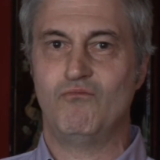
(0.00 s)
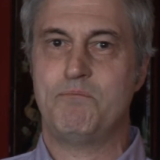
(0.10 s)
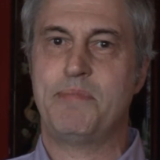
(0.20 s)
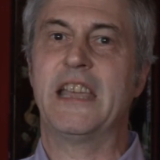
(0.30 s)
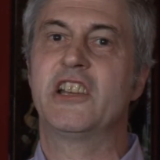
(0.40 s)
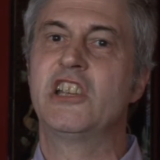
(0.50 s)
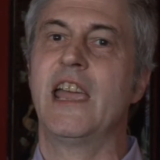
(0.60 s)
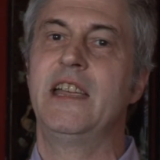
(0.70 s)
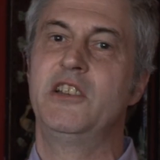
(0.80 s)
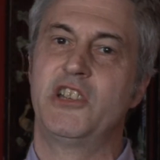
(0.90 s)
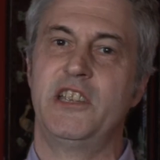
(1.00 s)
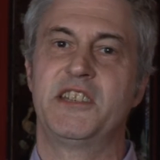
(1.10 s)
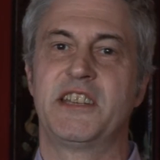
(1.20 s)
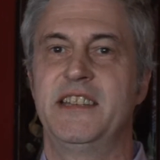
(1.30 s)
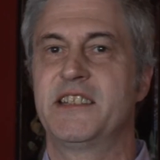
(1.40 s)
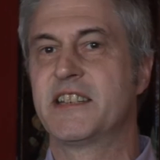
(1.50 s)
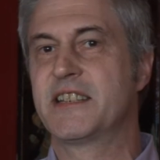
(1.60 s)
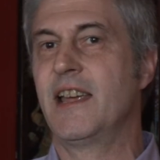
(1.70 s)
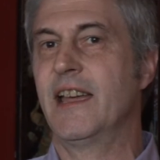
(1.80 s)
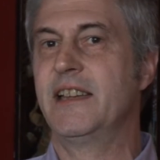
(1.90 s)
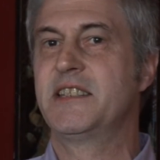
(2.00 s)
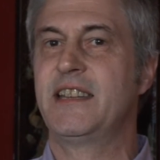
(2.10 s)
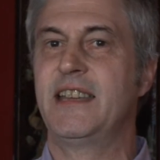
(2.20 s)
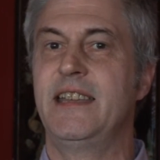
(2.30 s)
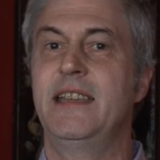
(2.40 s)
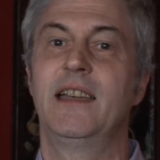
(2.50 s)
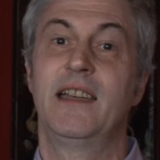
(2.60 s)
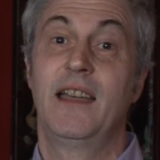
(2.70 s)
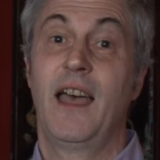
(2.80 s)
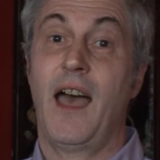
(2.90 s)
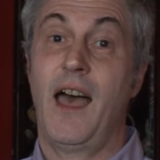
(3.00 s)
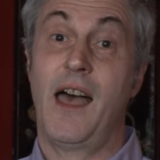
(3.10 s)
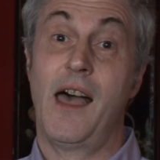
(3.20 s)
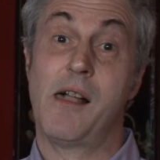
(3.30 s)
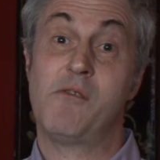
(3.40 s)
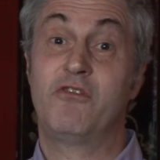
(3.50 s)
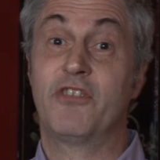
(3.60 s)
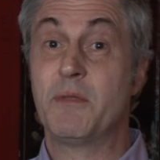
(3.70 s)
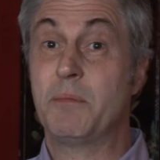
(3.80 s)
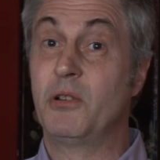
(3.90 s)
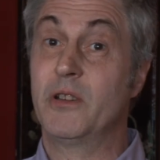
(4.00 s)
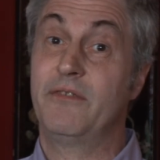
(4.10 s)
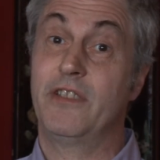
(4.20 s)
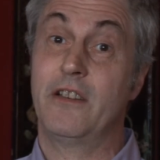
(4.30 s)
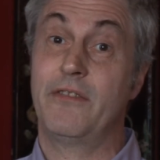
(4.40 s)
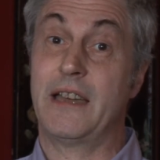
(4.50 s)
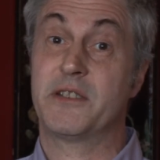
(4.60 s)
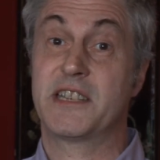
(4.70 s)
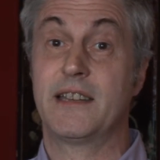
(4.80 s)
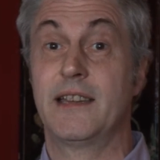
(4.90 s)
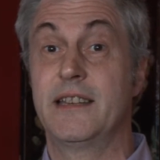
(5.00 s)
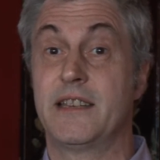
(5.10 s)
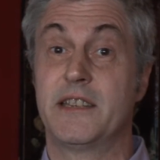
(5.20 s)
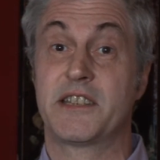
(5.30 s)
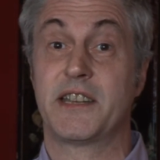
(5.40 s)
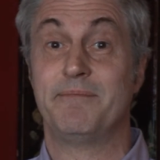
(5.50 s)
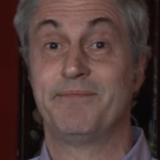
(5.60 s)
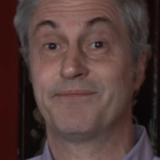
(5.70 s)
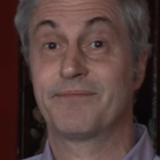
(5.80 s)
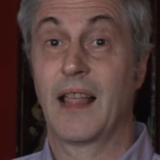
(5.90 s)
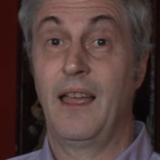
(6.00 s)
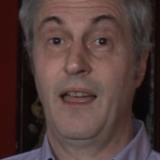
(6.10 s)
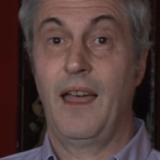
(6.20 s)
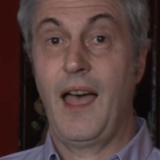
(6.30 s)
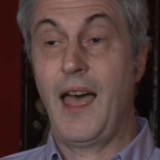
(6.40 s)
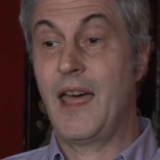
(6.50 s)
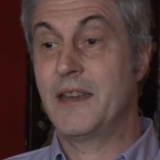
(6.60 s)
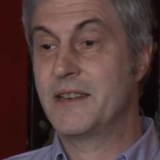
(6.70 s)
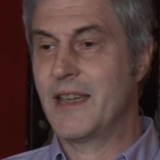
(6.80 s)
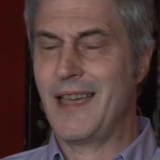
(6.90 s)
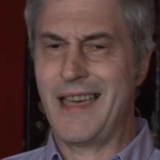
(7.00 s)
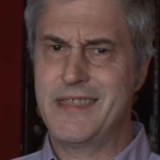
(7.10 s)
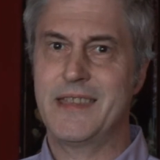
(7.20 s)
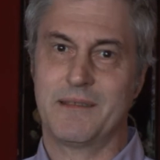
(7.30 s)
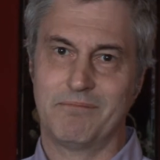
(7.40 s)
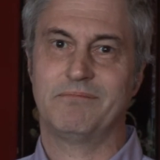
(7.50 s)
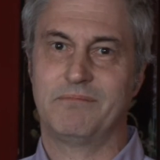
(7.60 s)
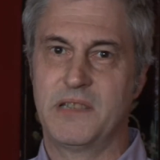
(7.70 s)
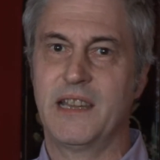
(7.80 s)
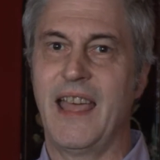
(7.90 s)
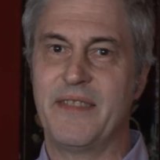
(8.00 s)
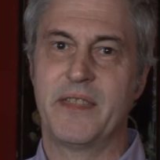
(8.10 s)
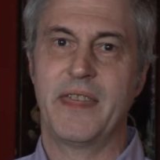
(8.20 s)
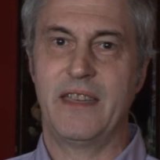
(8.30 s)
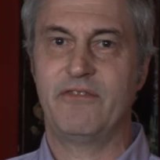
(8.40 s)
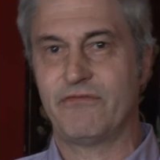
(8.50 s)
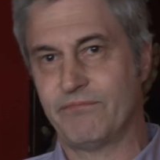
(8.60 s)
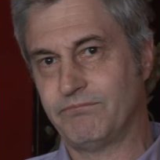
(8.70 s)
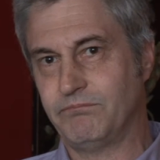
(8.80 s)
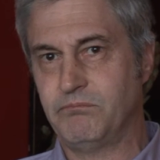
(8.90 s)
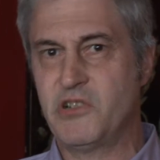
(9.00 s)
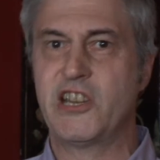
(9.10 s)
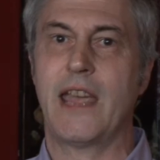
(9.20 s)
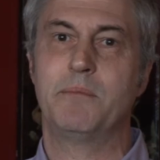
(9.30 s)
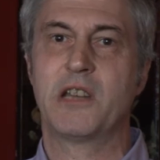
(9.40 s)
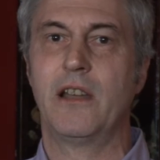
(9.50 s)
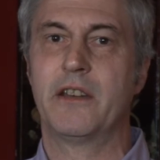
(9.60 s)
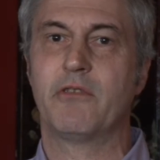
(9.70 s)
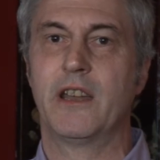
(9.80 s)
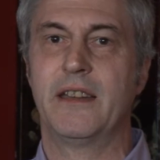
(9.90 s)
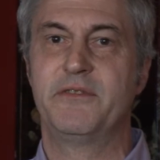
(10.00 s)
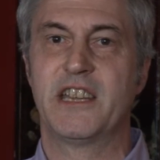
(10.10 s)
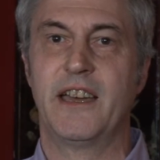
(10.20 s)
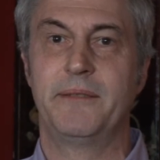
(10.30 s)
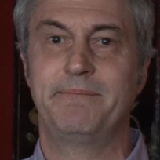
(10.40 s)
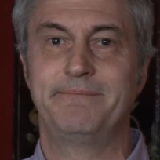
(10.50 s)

big changes in society from the point of view of outsiders. And I think together they've shaped a lot of what I've done.